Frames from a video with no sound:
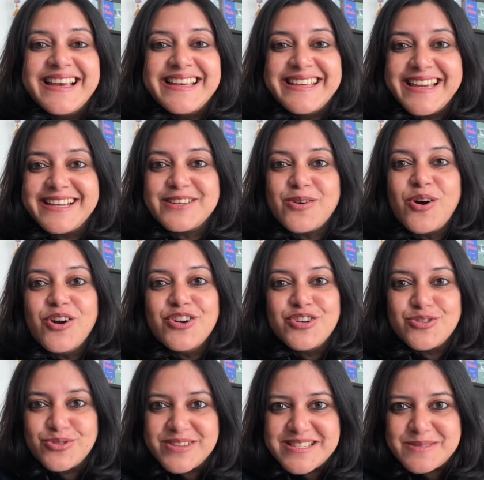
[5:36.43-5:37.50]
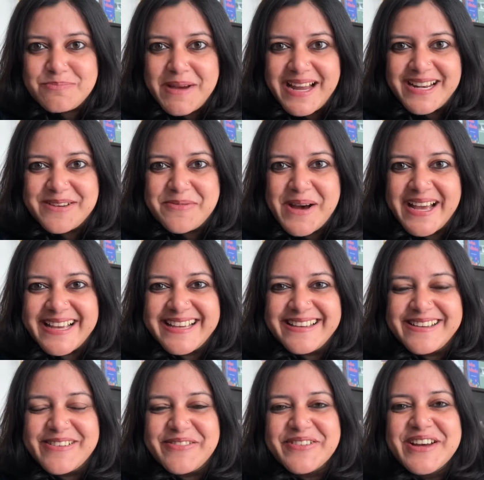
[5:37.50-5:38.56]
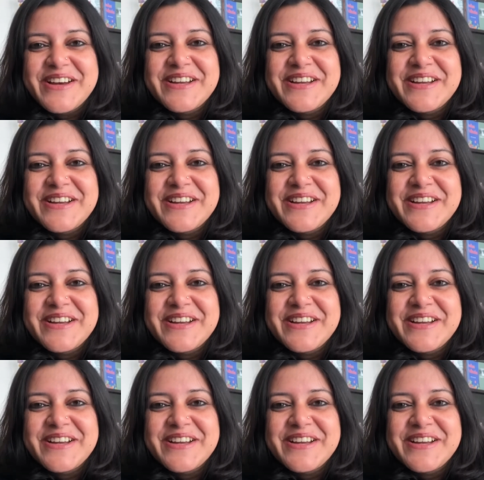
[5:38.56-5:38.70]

get on to this bandwagon of